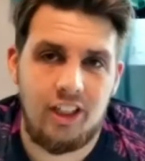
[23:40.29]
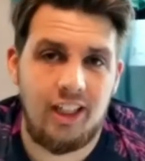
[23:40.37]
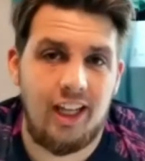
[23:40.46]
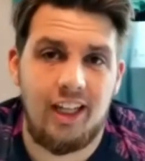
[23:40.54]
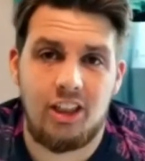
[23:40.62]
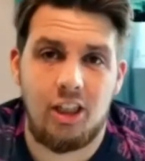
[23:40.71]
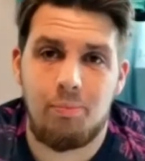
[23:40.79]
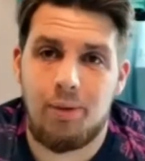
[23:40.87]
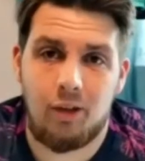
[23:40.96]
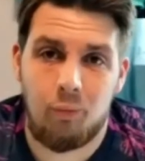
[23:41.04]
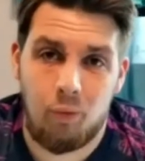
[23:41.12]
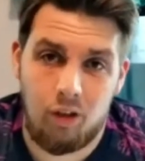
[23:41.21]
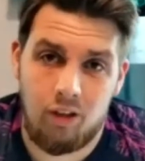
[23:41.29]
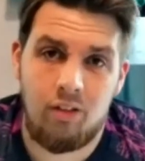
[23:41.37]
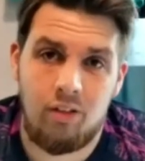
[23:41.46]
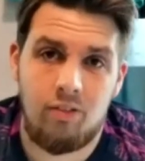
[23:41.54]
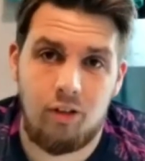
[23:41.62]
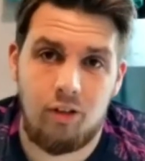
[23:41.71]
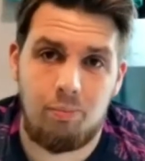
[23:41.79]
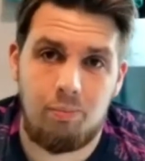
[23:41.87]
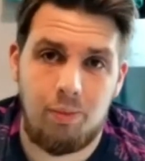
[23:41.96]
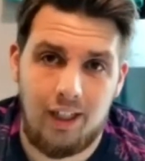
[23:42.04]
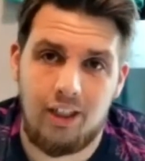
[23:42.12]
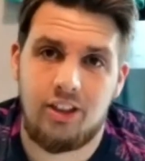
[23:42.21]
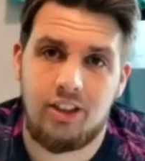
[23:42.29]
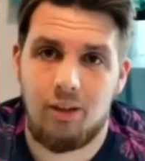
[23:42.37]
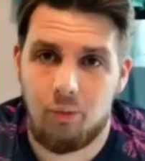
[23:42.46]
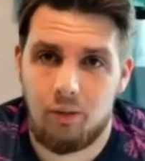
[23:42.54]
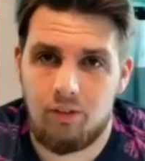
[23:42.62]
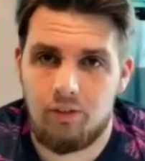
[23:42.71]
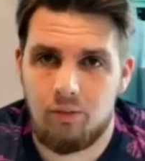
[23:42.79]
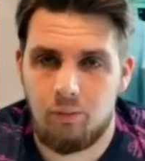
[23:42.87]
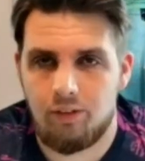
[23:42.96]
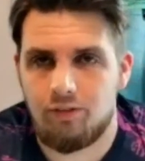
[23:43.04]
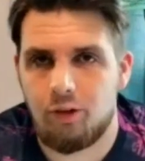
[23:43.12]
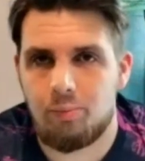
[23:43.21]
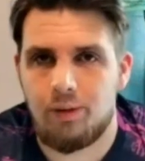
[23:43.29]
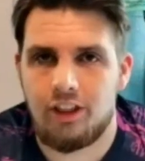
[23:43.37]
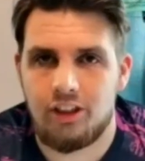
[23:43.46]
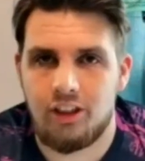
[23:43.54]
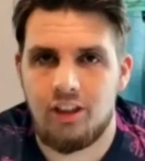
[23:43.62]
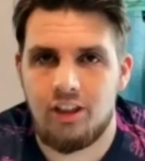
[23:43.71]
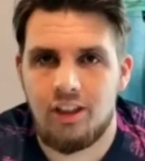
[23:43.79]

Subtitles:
And again, you could pick one for past and one for present.